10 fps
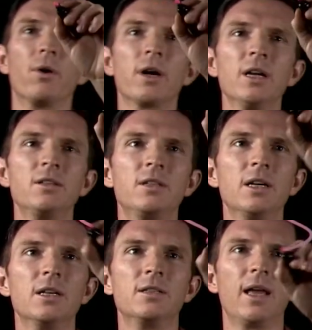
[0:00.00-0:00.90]
what we're going to
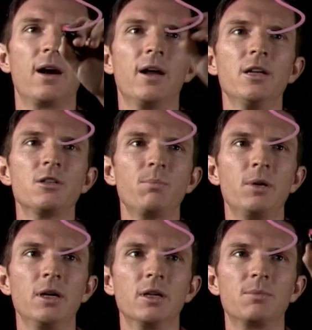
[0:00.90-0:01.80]
see is that our
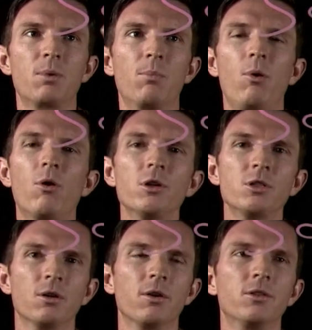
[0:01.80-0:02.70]
entropy is
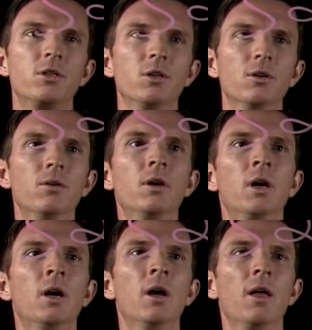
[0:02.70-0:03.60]
proportional
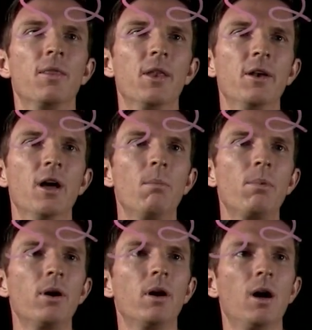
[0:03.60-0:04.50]
to the
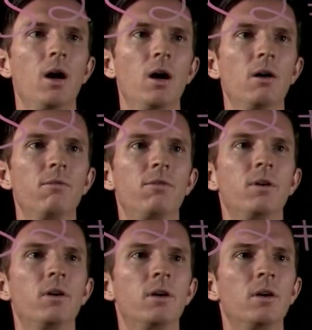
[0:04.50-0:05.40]
number
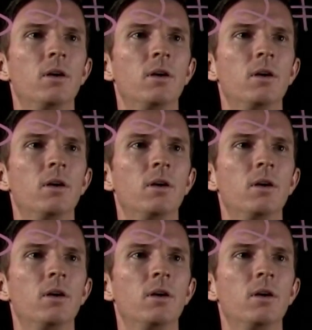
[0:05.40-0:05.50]
of